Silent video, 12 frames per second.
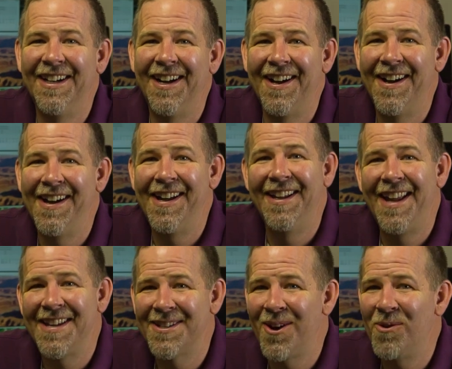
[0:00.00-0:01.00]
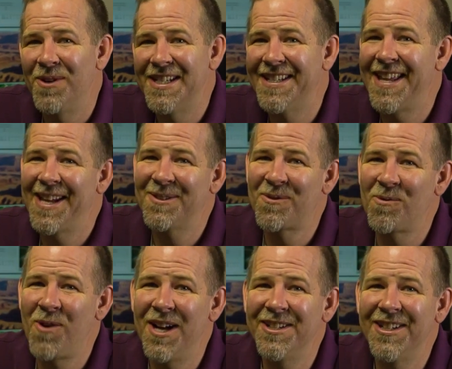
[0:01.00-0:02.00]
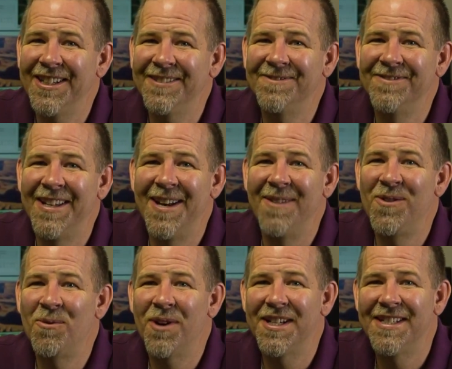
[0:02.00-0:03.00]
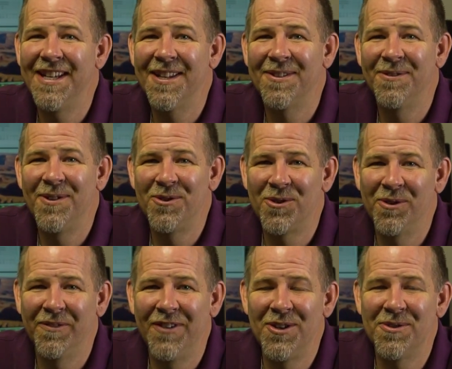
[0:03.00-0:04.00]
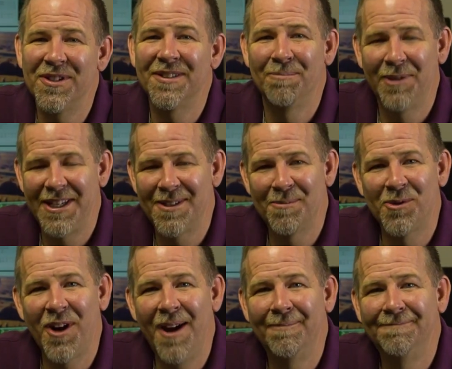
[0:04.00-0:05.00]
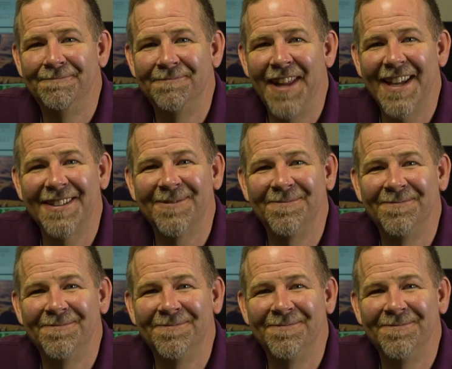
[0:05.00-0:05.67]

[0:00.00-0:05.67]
As always, thanks for watching, and if you want to see other future reviews, please subscribe. Thanks.